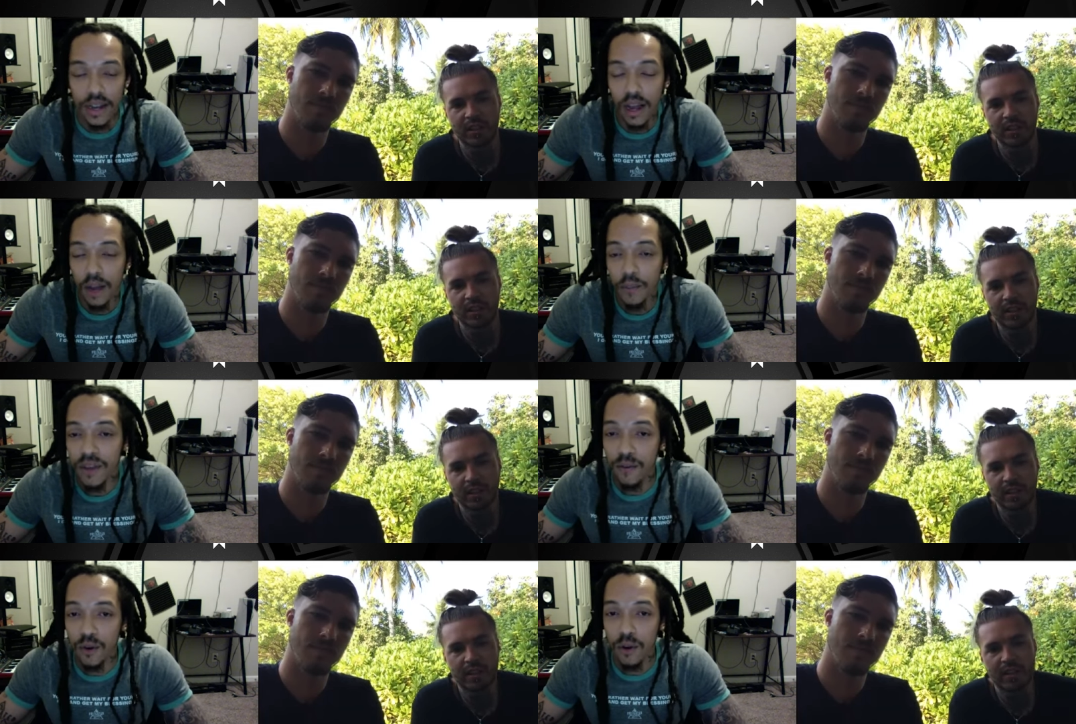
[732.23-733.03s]
Speaker 1: I
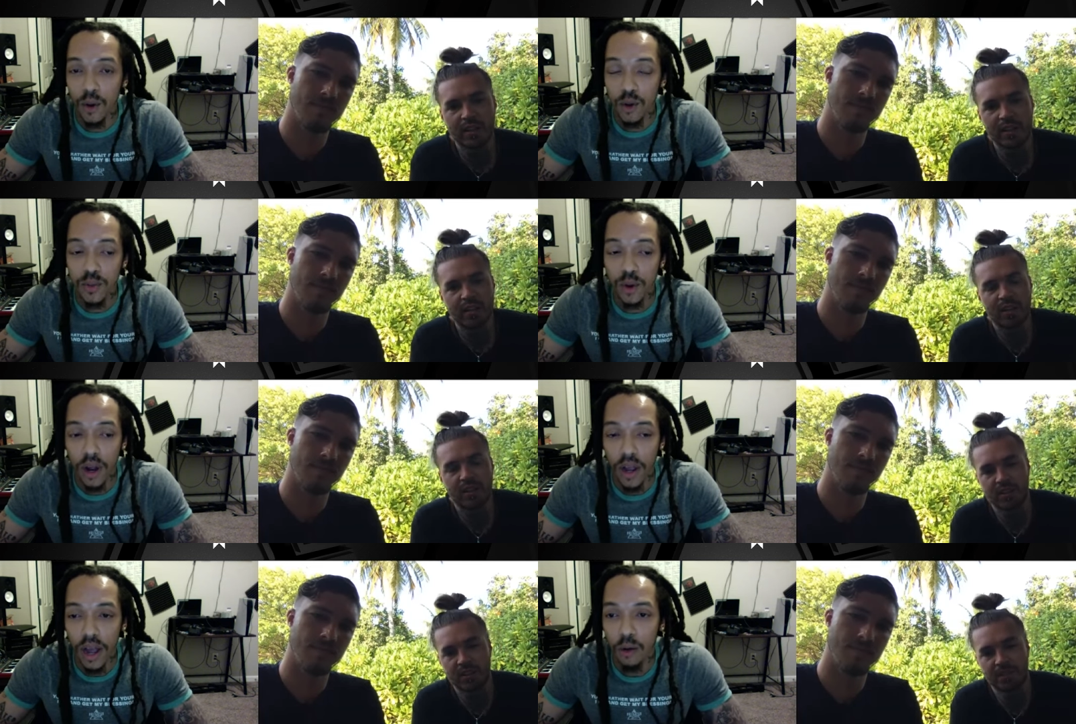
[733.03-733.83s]
mean, for the most
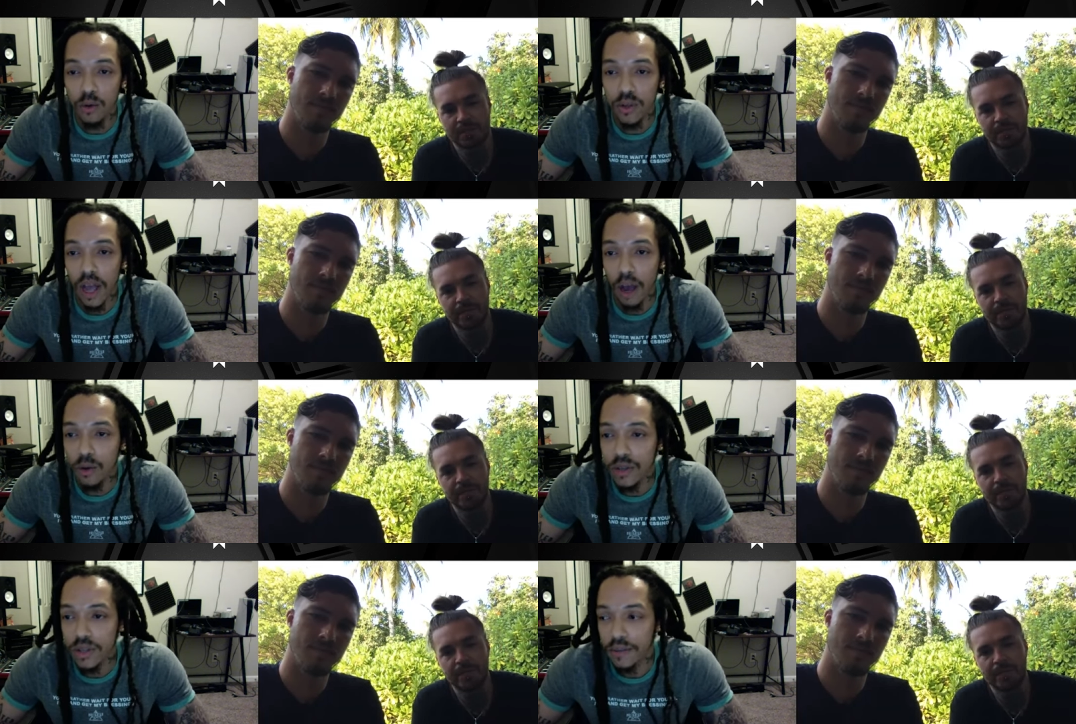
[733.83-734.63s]
part, I was I
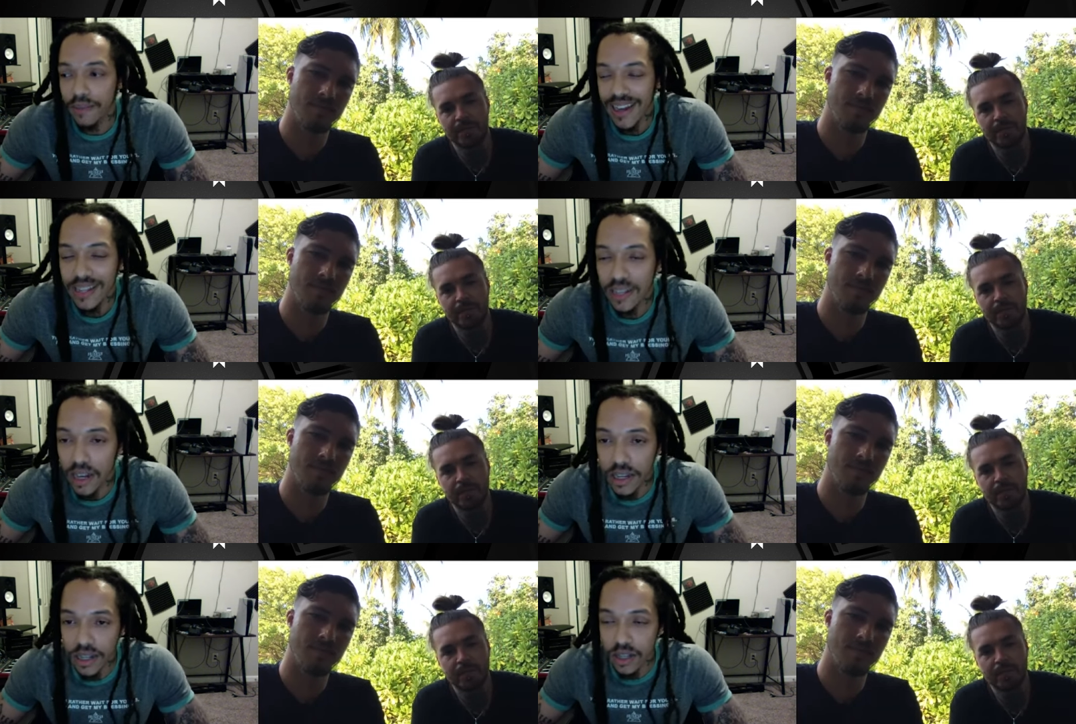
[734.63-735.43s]
was a maintenance
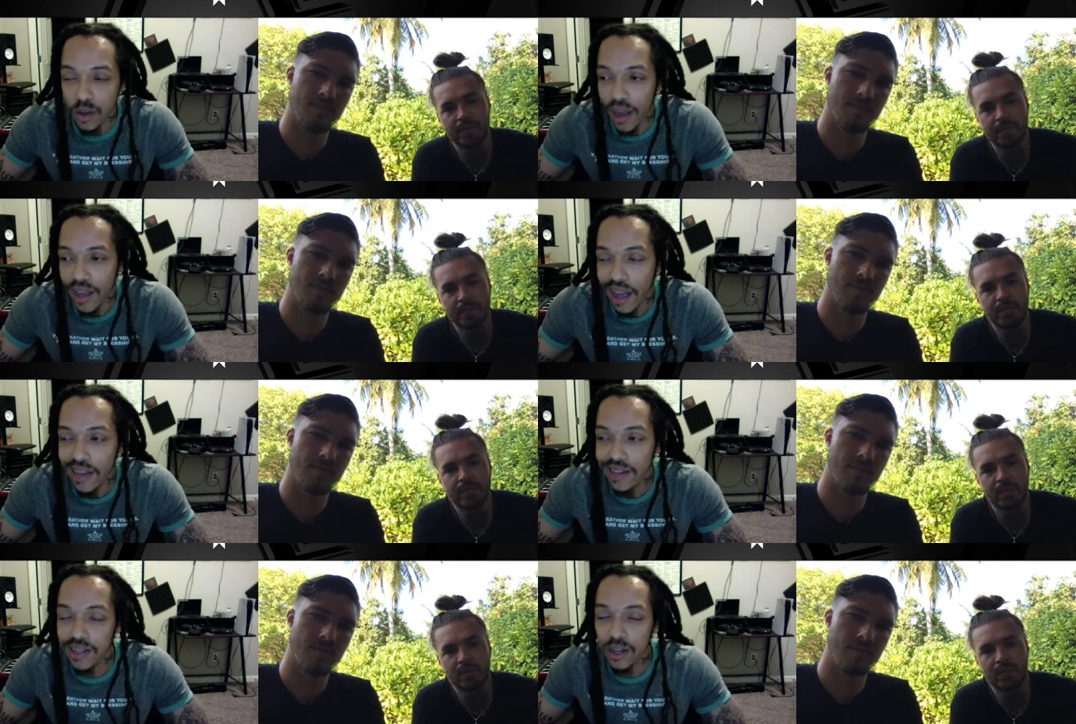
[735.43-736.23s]
technician, so I, I
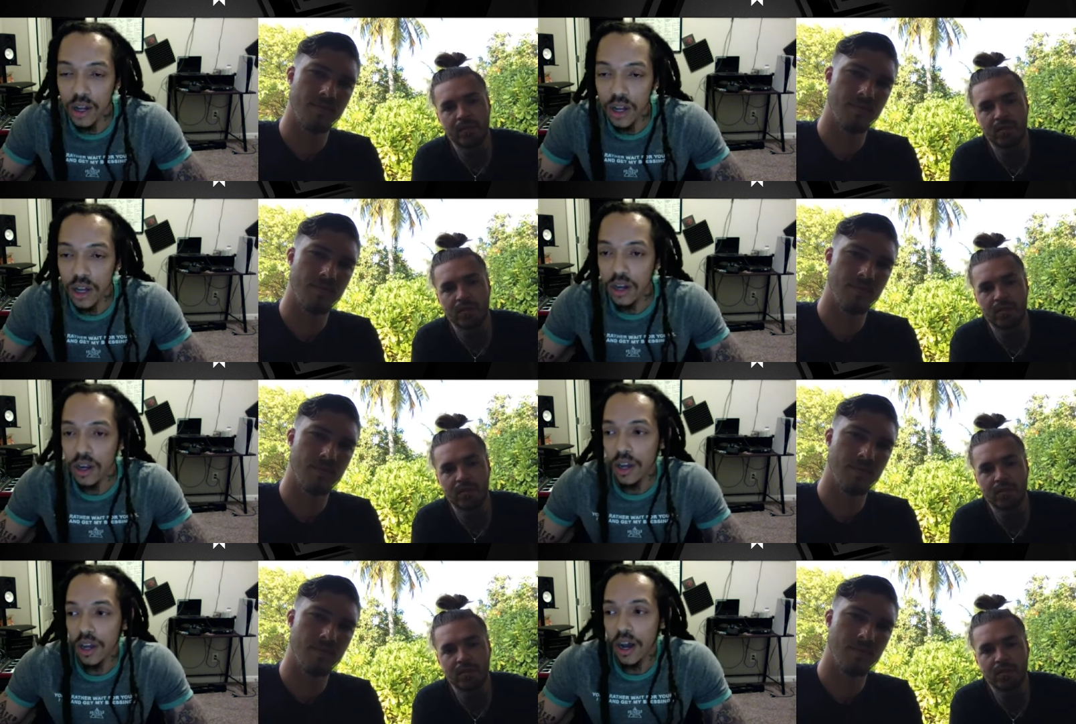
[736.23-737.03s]
could still clear
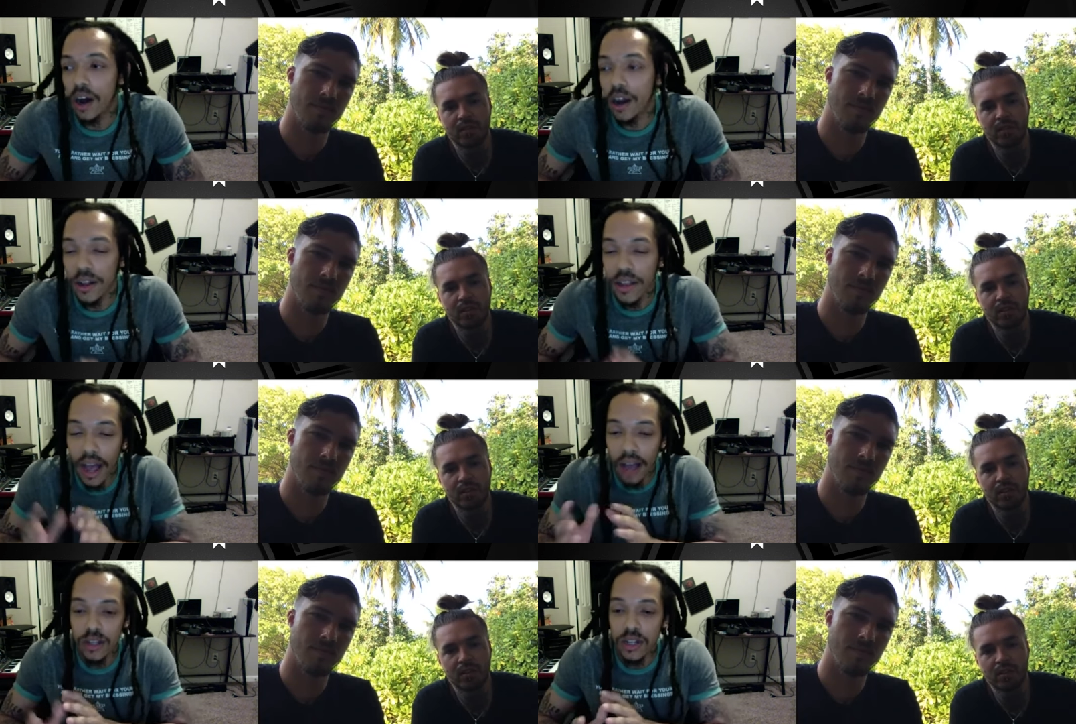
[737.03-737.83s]
a hundred
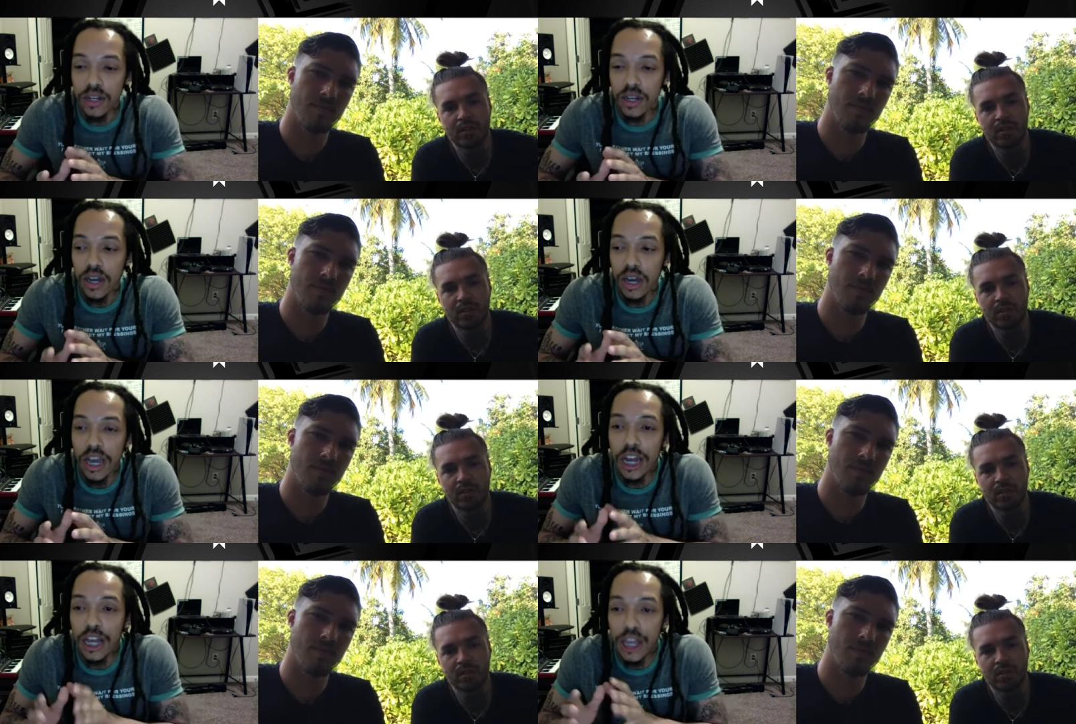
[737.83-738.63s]
thousand
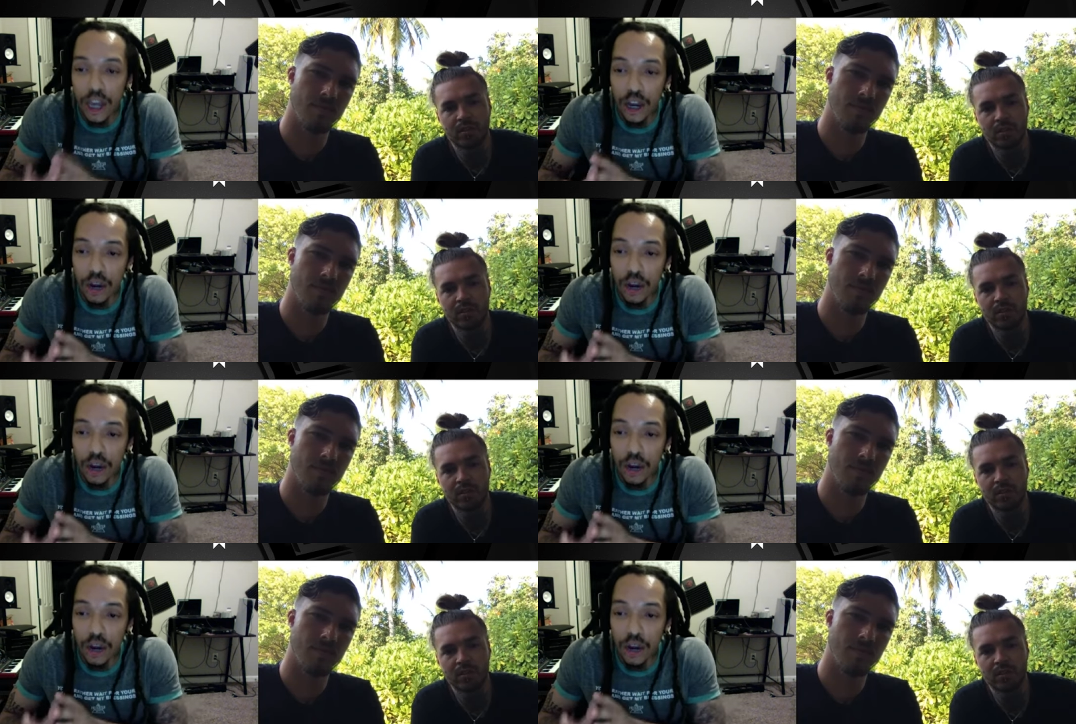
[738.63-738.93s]
in a year.